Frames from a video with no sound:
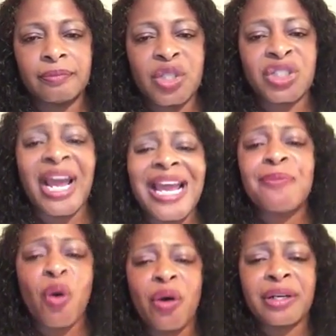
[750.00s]

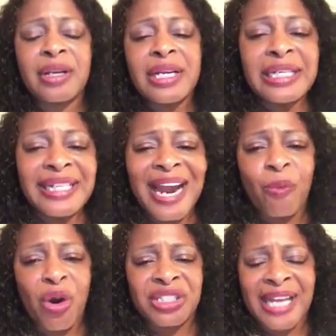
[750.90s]
Shame on
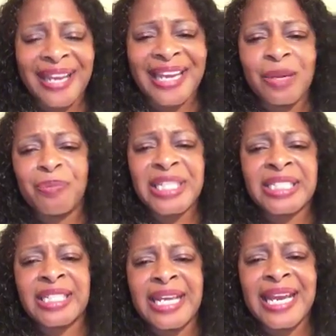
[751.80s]
networks like
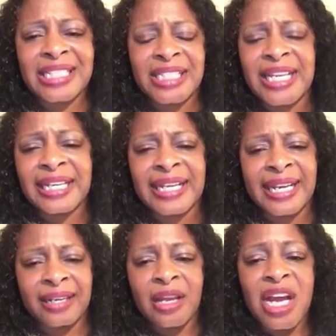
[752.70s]
NBC and
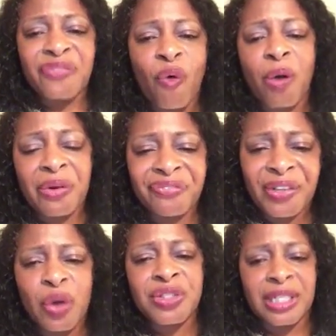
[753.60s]
CNN for
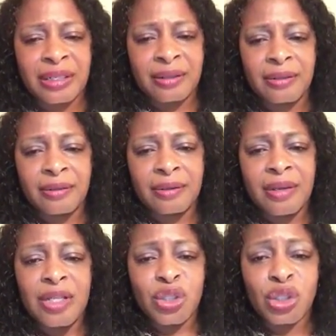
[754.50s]
refusing
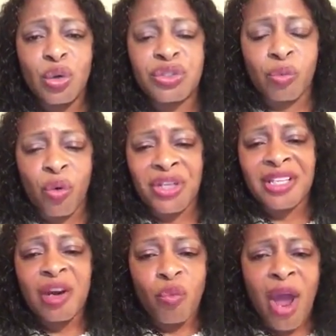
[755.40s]
to use the
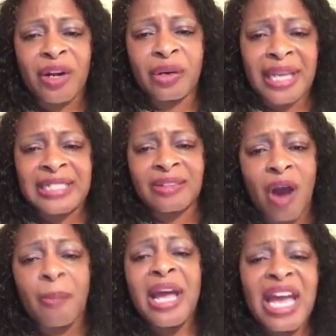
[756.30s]
words radical
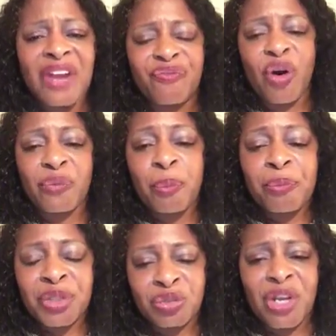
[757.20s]
Islam and for
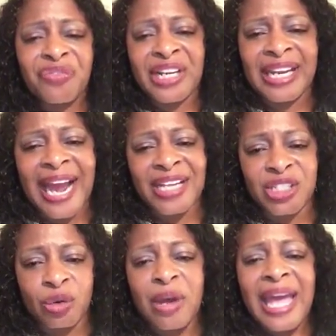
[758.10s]
strengthening
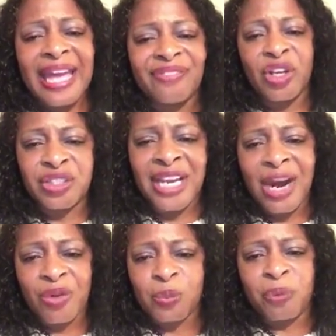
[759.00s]
ISIL in their
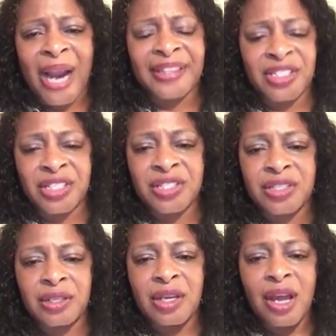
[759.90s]
terrorist
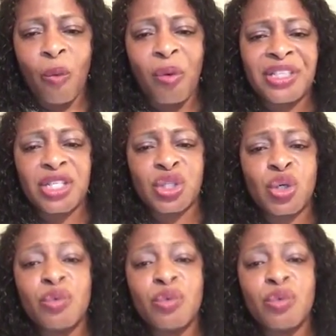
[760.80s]
practices, which is